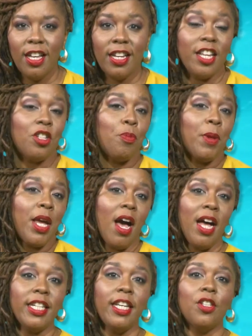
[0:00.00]
Let's be
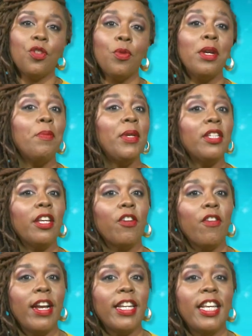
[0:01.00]
honest, rebuilding
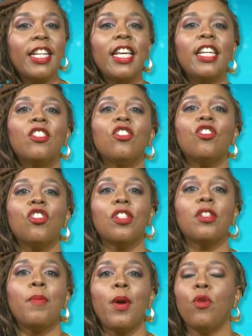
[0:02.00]
credit isn't
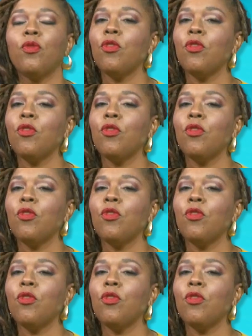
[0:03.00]
just about